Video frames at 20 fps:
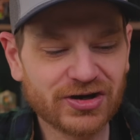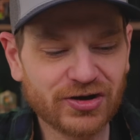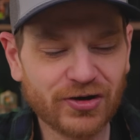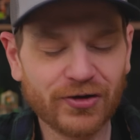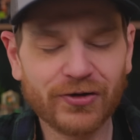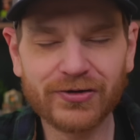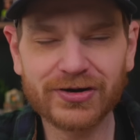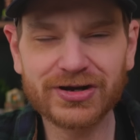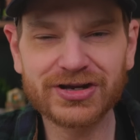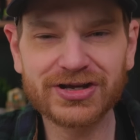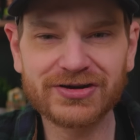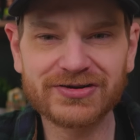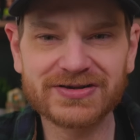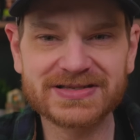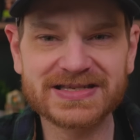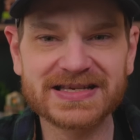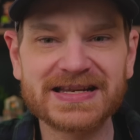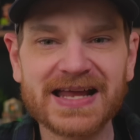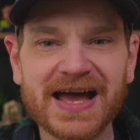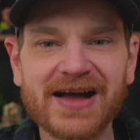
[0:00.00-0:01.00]
current year
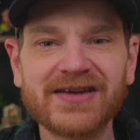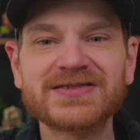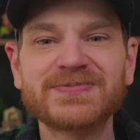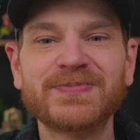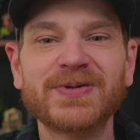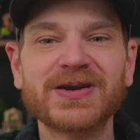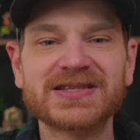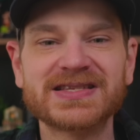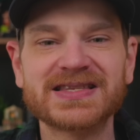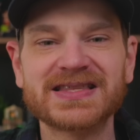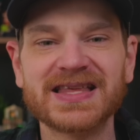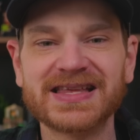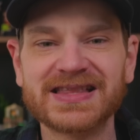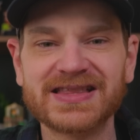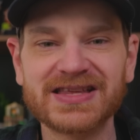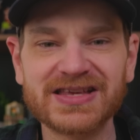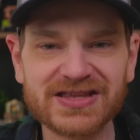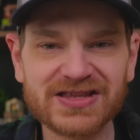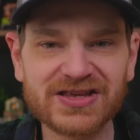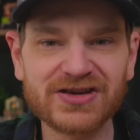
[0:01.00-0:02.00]
it's announced, but it's like
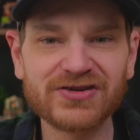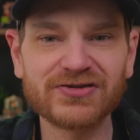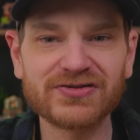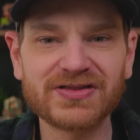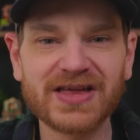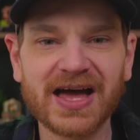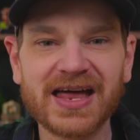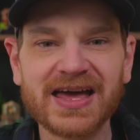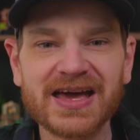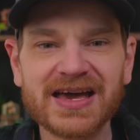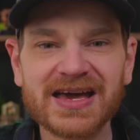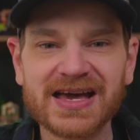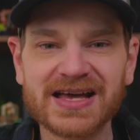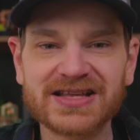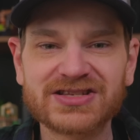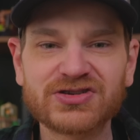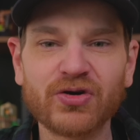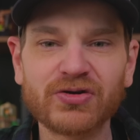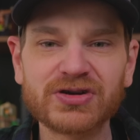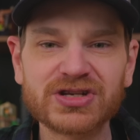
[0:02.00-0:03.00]
the year that
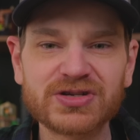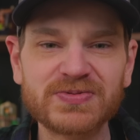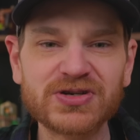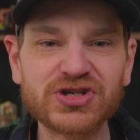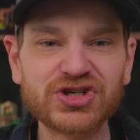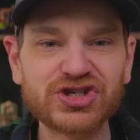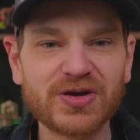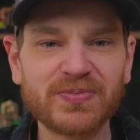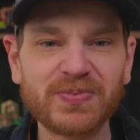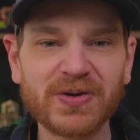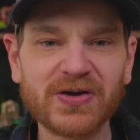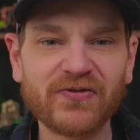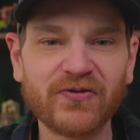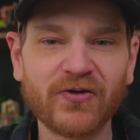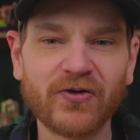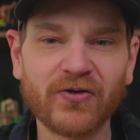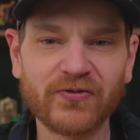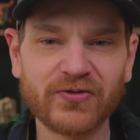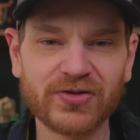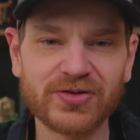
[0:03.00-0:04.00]
it's going to be shipping
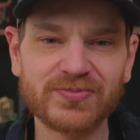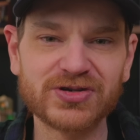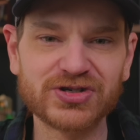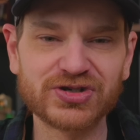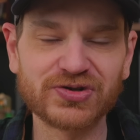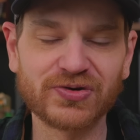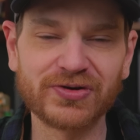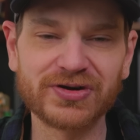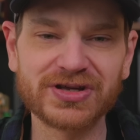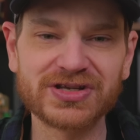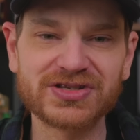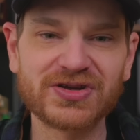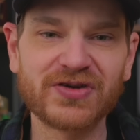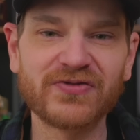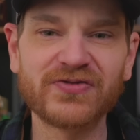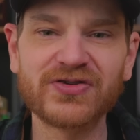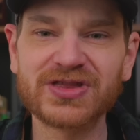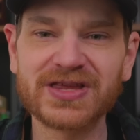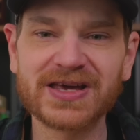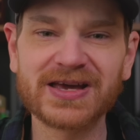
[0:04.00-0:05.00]
for for the majority. So
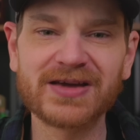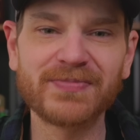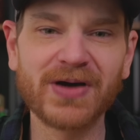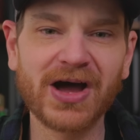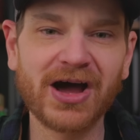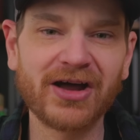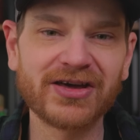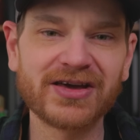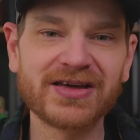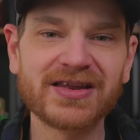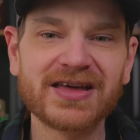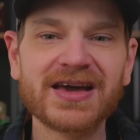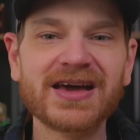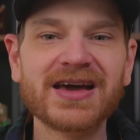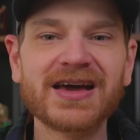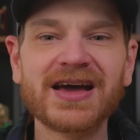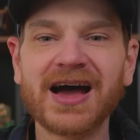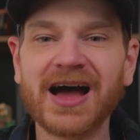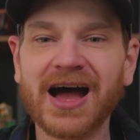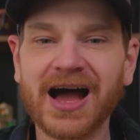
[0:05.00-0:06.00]
if you think about it,
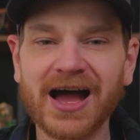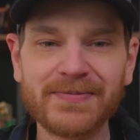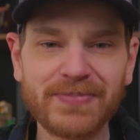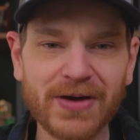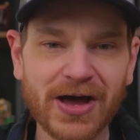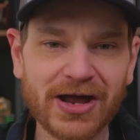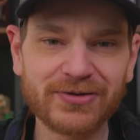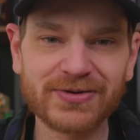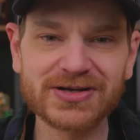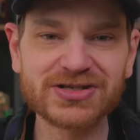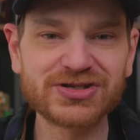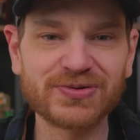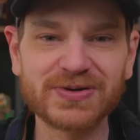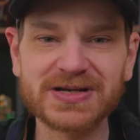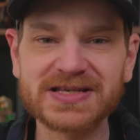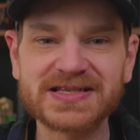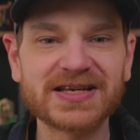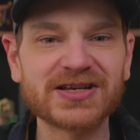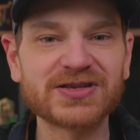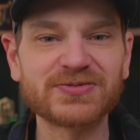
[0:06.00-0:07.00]
iPadOS
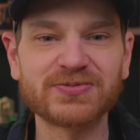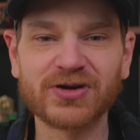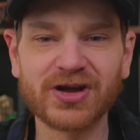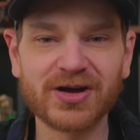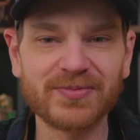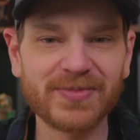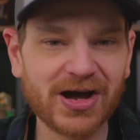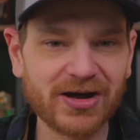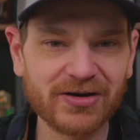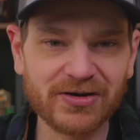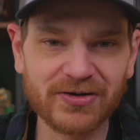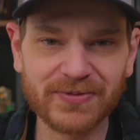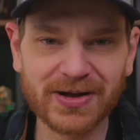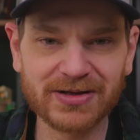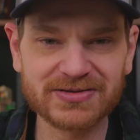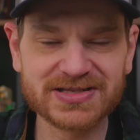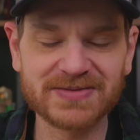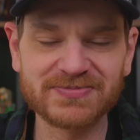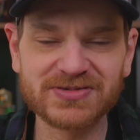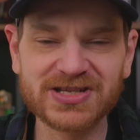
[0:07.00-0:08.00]
twenty-six will come out
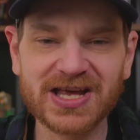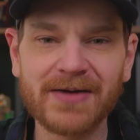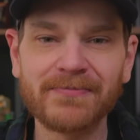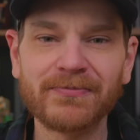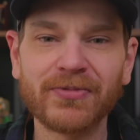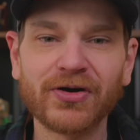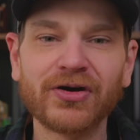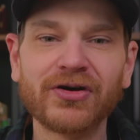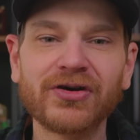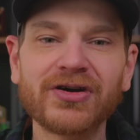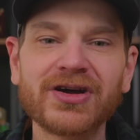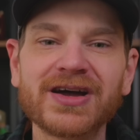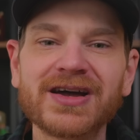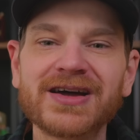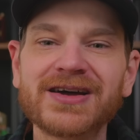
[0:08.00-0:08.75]
around September.